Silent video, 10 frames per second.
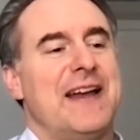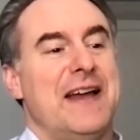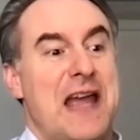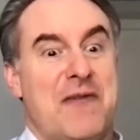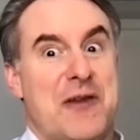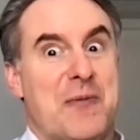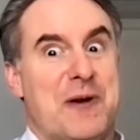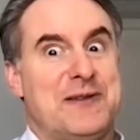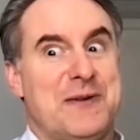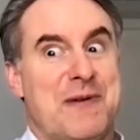If you
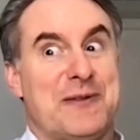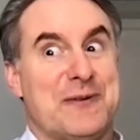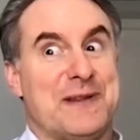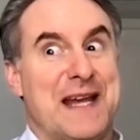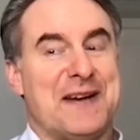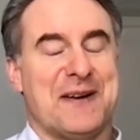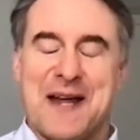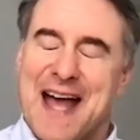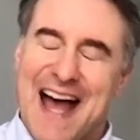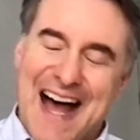want to, I'll do it later.
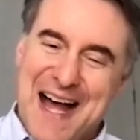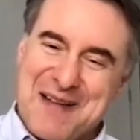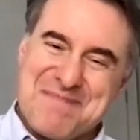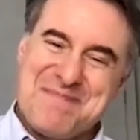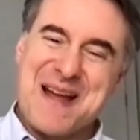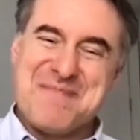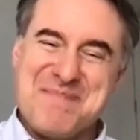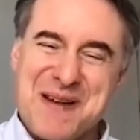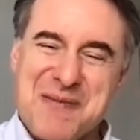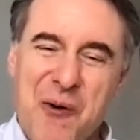
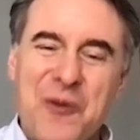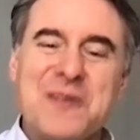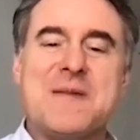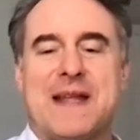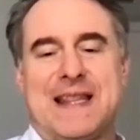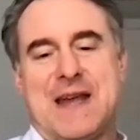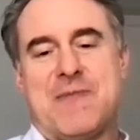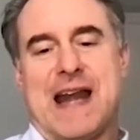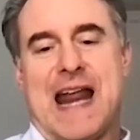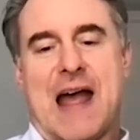But ultimately
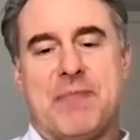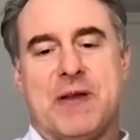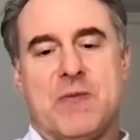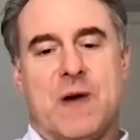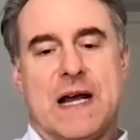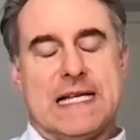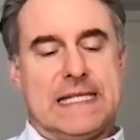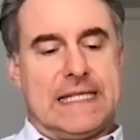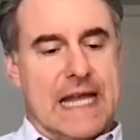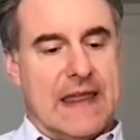what happened
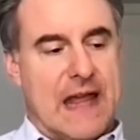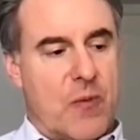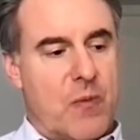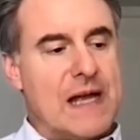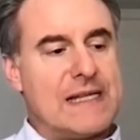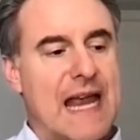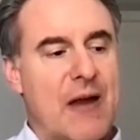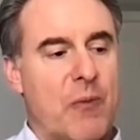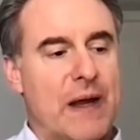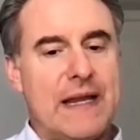was there was a
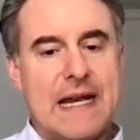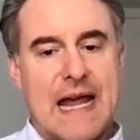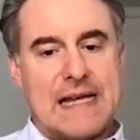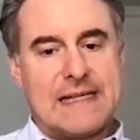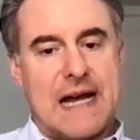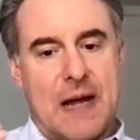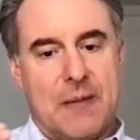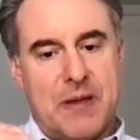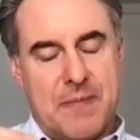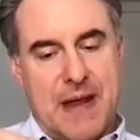really nice
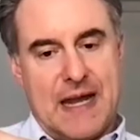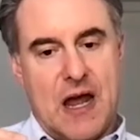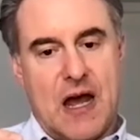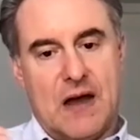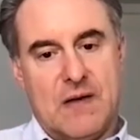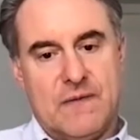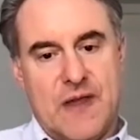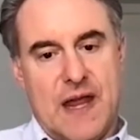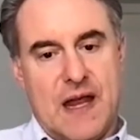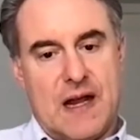complement of
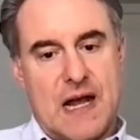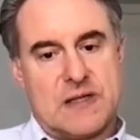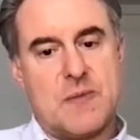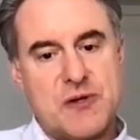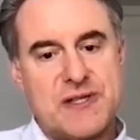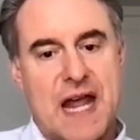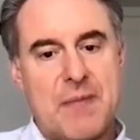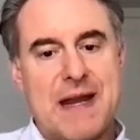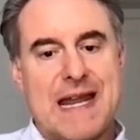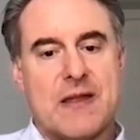the customer
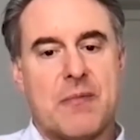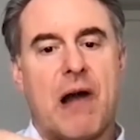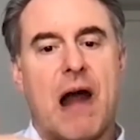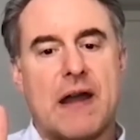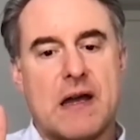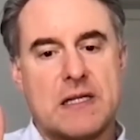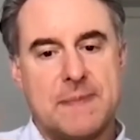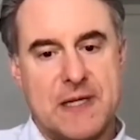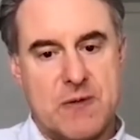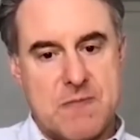segment and the products
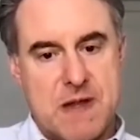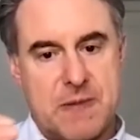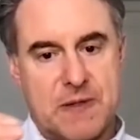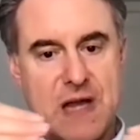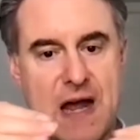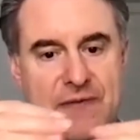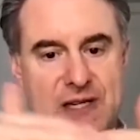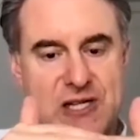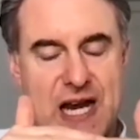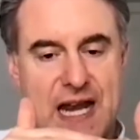between PeopleSoft and
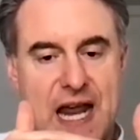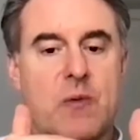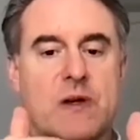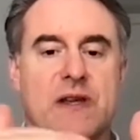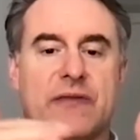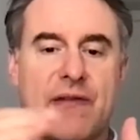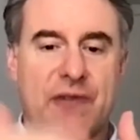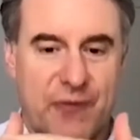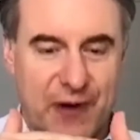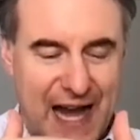JD Edwards. I'll
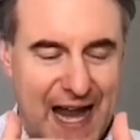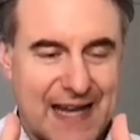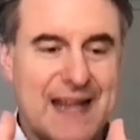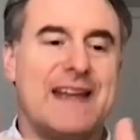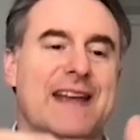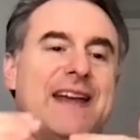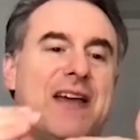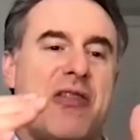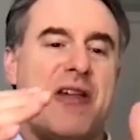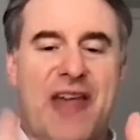never forget
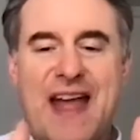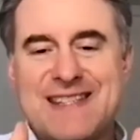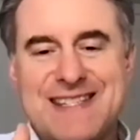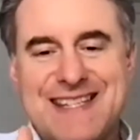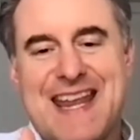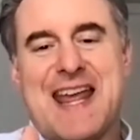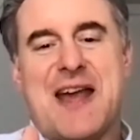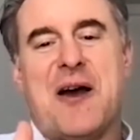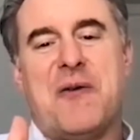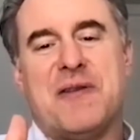the then
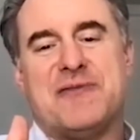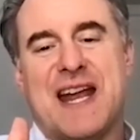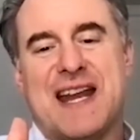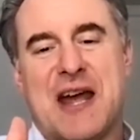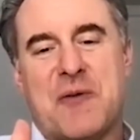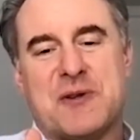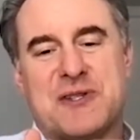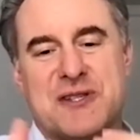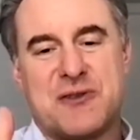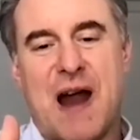CEO of JD Edwards
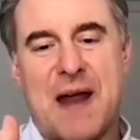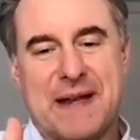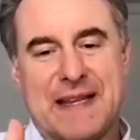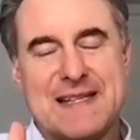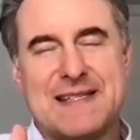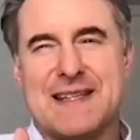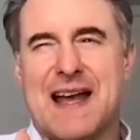describing this,